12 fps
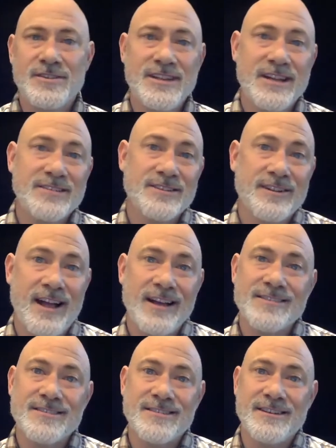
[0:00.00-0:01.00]
the next
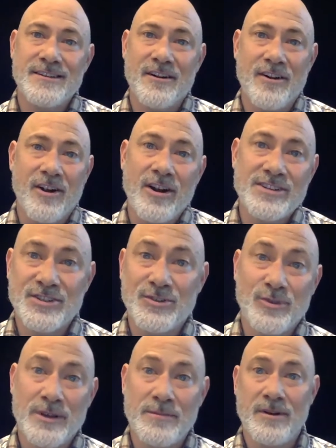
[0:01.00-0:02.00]
class in our RH
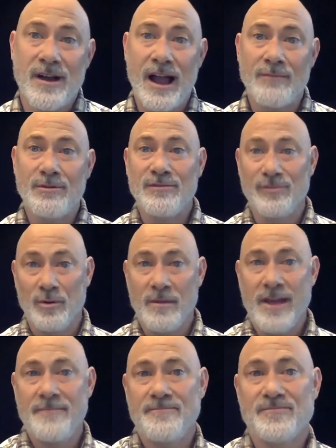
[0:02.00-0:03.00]
Equip hybrid
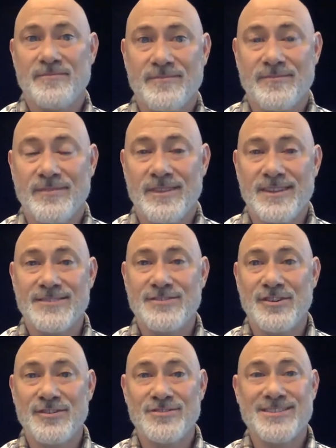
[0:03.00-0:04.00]
format is called